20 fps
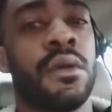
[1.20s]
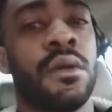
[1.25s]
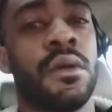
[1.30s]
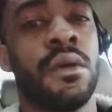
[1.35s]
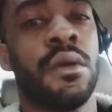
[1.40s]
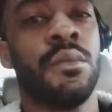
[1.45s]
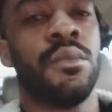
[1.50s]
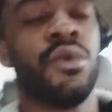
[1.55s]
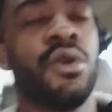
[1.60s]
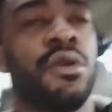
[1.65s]

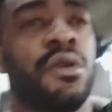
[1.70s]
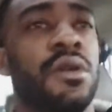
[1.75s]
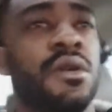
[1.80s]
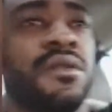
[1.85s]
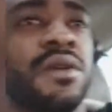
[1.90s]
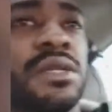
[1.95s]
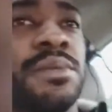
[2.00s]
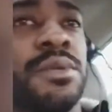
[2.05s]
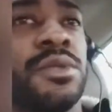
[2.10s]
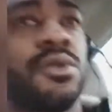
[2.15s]
Morning,
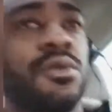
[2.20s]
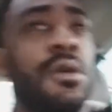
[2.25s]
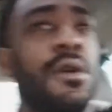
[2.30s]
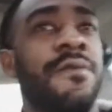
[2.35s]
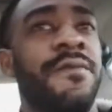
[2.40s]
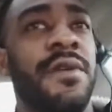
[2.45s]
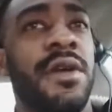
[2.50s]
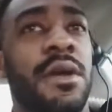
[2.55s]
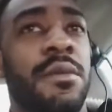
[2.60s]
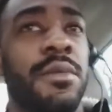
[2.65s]
Respiratory
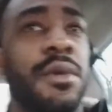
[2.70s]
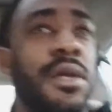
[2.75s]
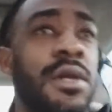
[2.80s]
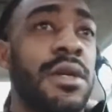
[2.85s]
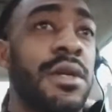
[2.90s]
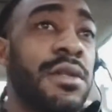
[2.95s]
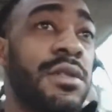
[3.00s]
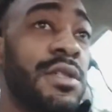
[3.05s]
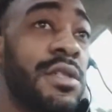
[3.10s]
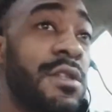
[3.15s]
family.
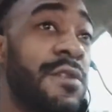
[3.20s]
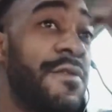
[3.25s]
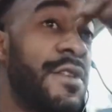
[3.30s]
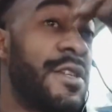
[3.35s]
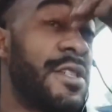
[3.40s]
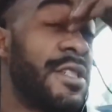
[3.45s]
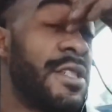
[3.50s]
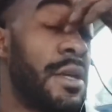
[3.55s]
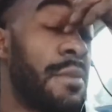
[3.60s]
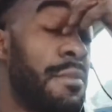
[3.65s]
Just
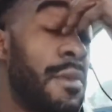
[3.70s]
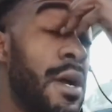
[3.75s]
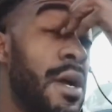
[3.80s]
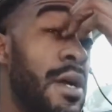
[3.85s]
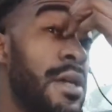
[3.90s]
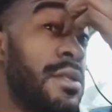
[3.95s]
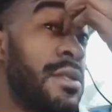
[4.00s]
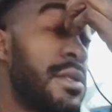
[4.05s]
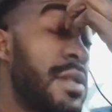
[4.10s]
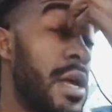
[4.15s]
finished up my
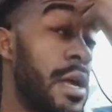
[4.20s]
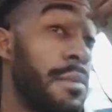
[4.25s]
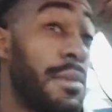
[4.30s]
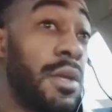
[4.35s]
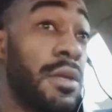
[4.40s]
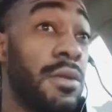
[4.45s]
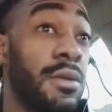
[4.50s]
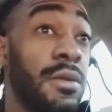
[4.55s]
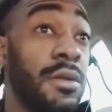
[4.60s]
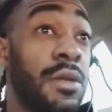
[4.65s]

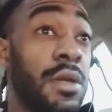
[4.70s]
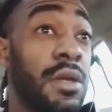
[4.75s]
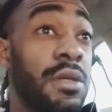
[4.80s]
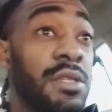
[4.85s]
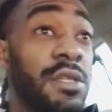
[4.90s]
assignment.